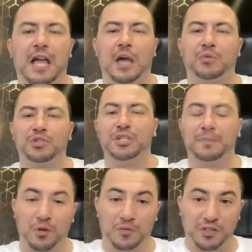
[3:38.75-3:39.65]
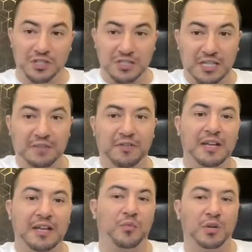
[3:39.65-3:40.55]
I will ship it over to Steve
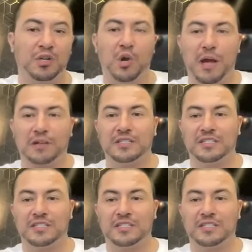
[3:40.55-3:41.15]
and it will go out